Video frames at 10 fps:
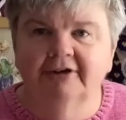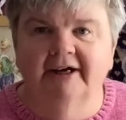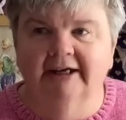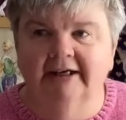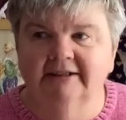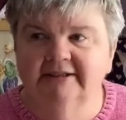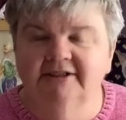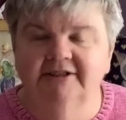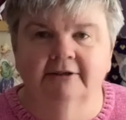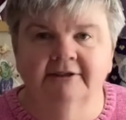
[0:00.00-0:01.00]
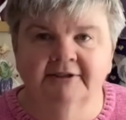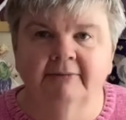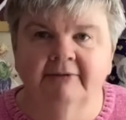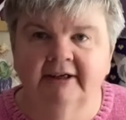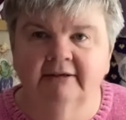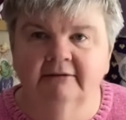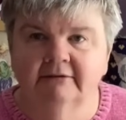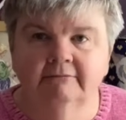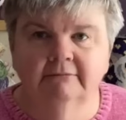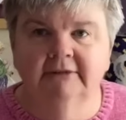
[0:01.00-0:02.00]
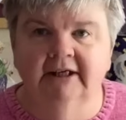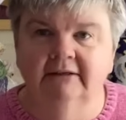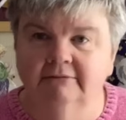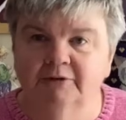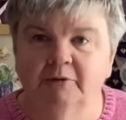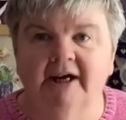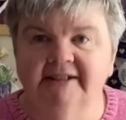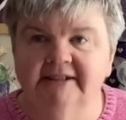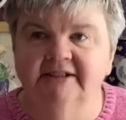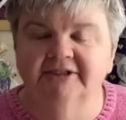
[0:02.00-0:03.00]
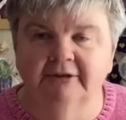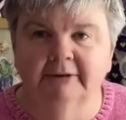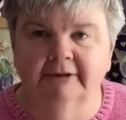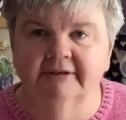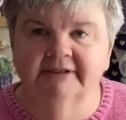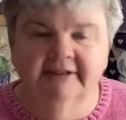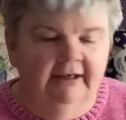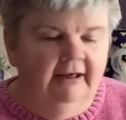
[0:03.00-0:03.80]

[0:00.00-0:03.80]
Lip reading: like stitching on something twice in 2 months.